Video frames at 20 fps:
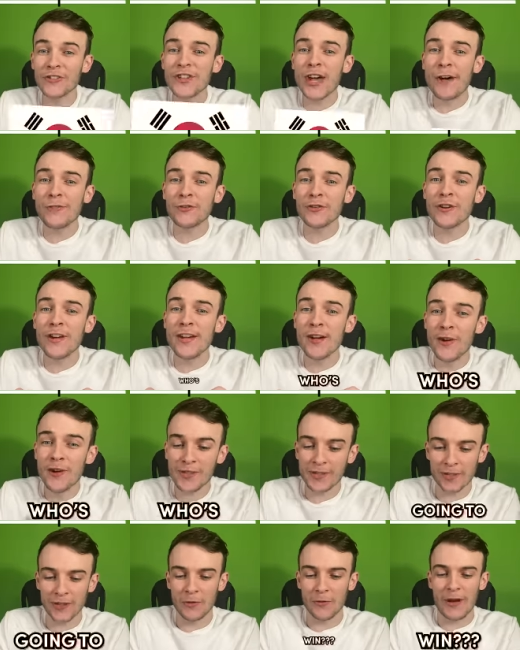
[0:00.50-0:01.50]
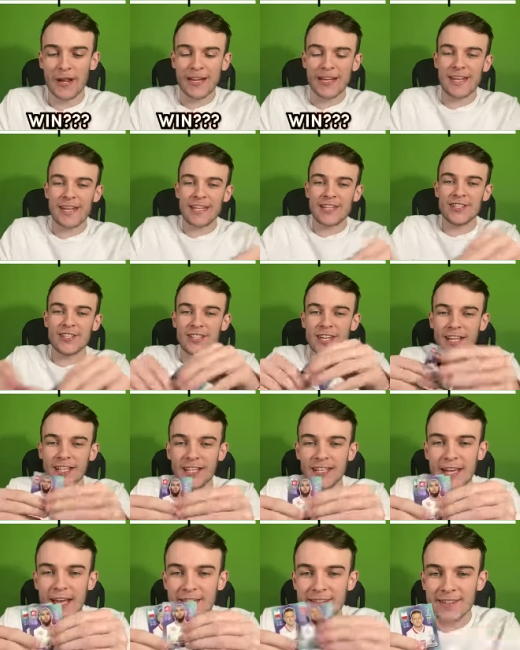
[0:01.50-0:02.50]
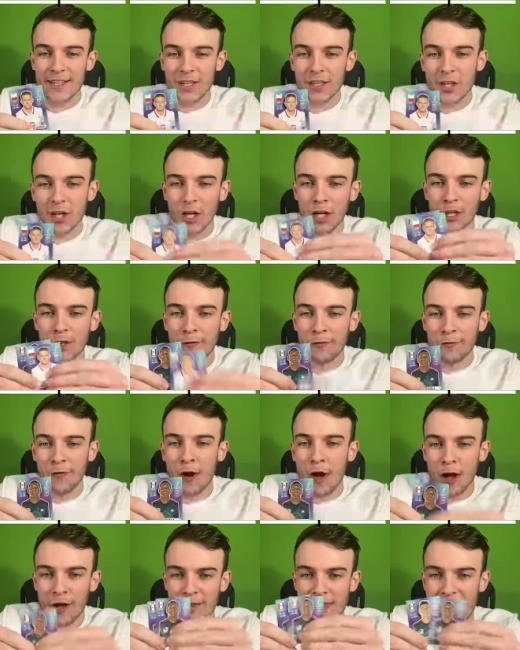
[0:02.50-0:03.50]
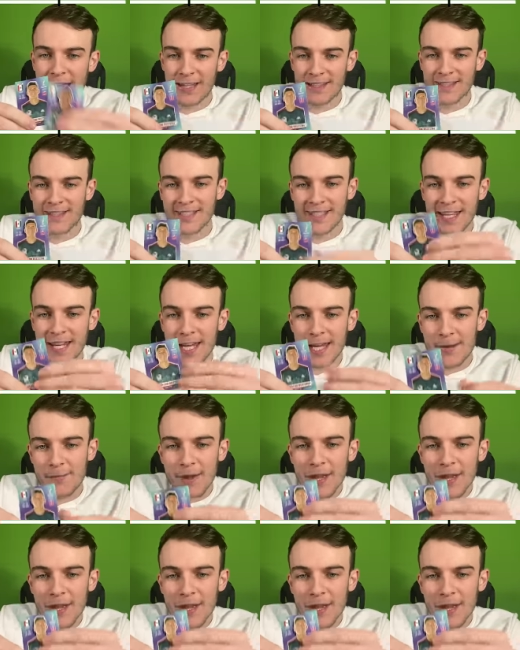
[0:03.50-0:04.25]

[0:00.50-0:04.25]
South Korea, who's going to win each sticker counter goal for that team.